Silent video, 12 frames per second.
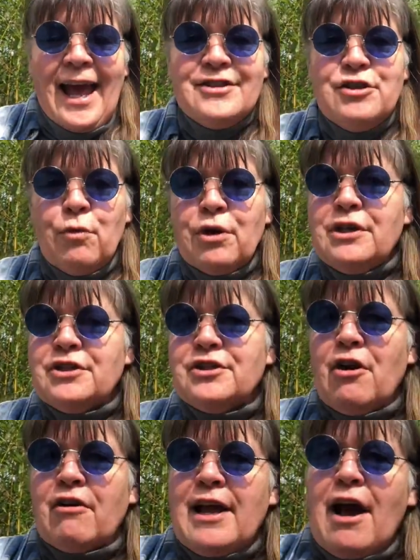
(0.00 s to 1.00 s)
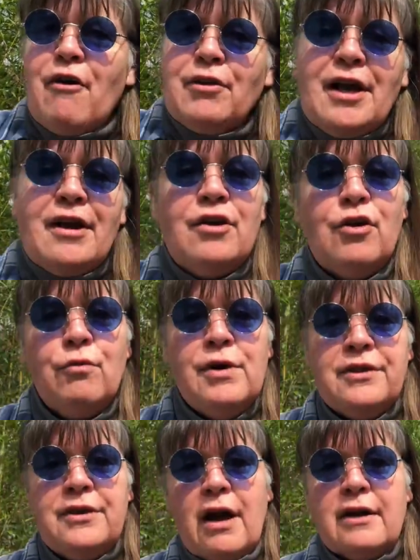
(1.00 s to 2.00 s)
And so we're going to start out
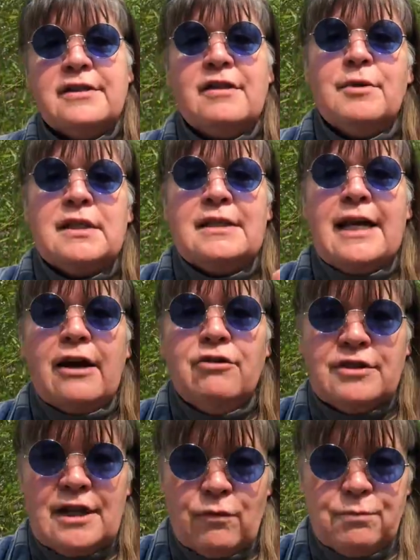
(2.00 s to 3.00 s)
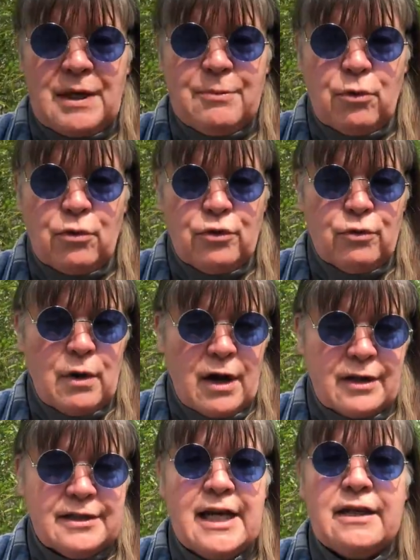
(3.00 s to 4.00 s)
with some of the standards that people
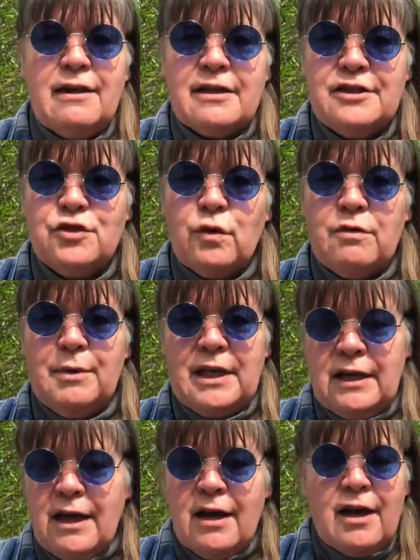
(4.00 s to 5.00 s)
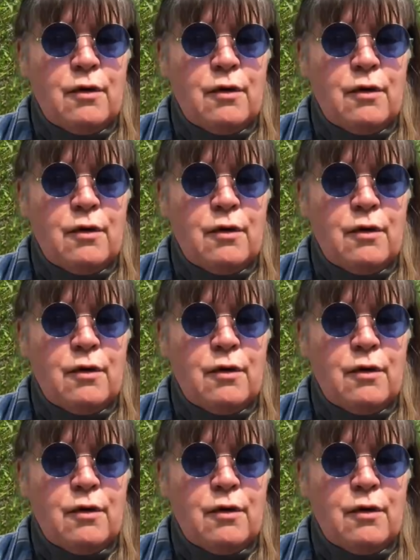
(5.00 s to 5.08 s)
who take lessons with me,